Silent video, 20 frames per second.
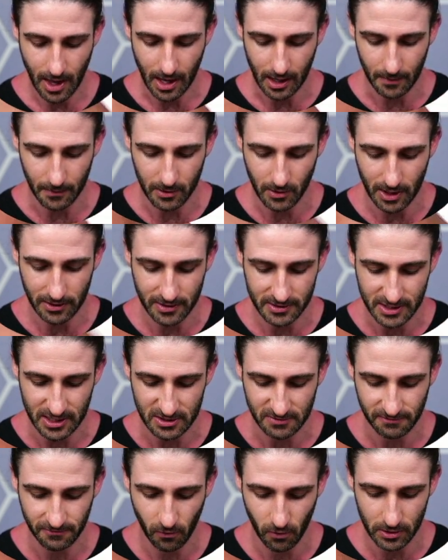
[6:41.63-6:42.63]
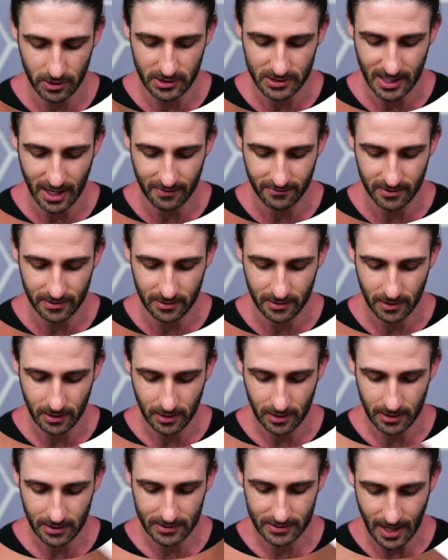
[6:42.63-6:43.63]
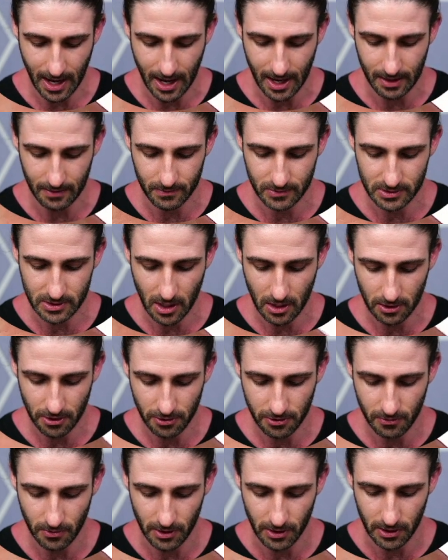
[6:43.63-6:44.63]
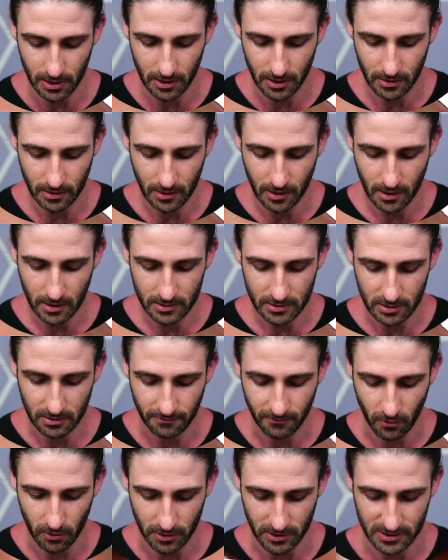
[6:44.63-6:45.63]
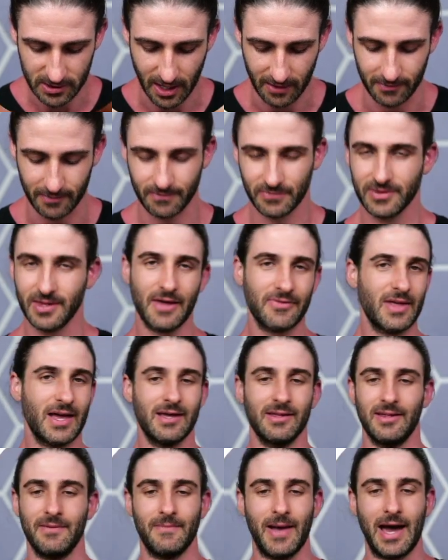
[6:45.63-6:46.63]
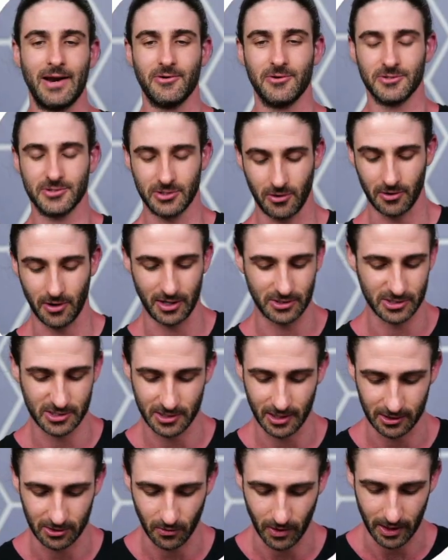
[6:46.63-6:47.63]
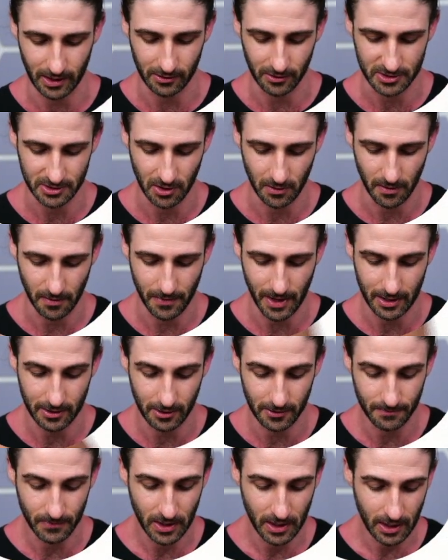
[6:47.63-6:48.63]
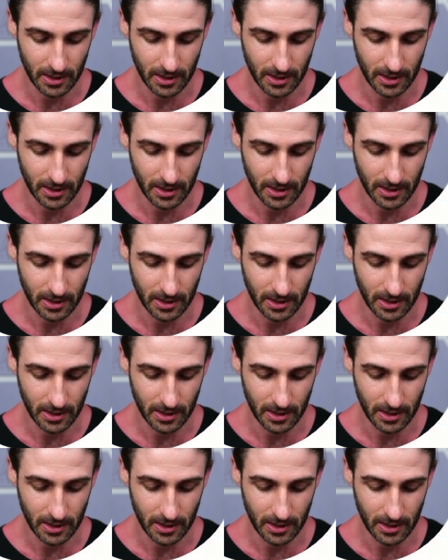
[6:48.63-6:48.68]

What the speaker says: And I'm going to write this as 47 times 3 to the 47. Not that it matters the order, I just like the way it looks a little bit better.